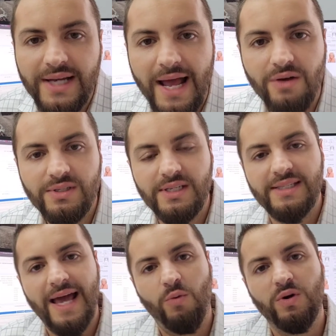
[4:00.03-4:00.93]
houses
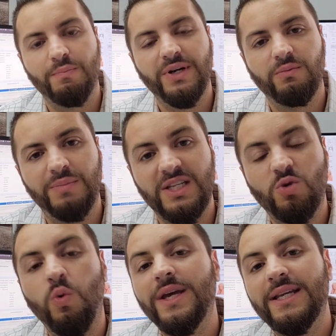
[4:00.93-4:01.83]
that were built
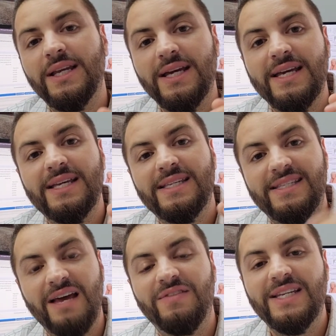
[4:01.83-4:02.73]
between
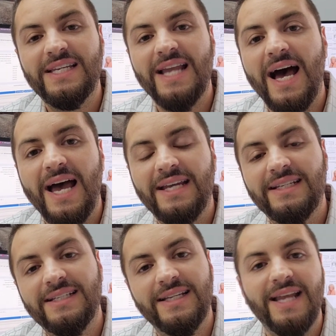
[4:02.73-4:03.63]
79
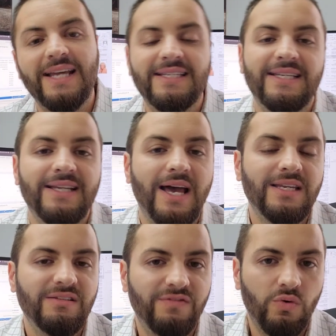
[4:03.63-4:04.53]
to
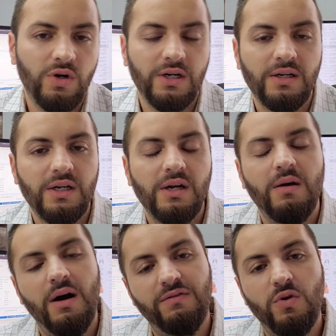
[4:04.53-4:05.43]
1994.
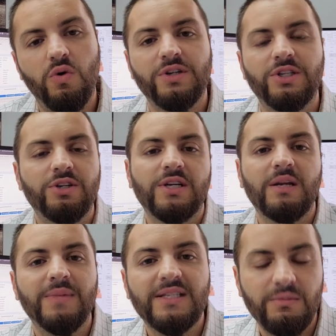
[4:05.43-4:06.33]
Of course, there's going
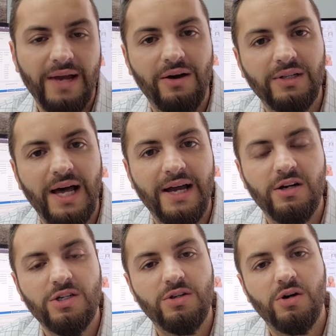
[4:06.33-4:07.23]
to be some
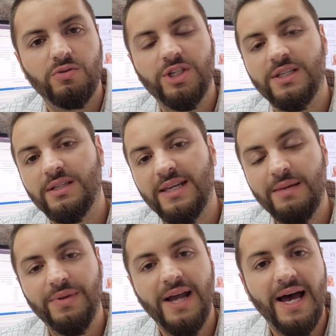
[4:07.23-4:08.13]
outliers, so just
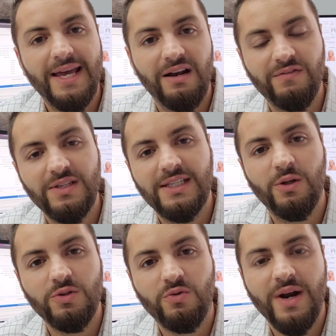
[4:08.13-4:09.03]
keep an eye out. If you see
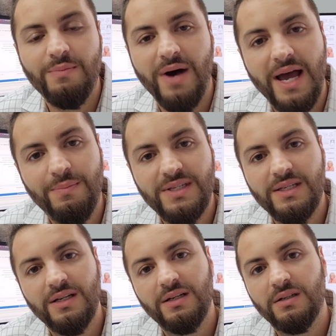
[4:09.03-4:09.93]
those gray
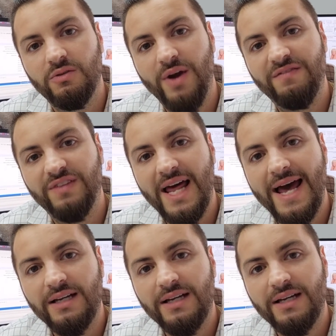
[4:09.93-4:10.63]
pipes, red flag.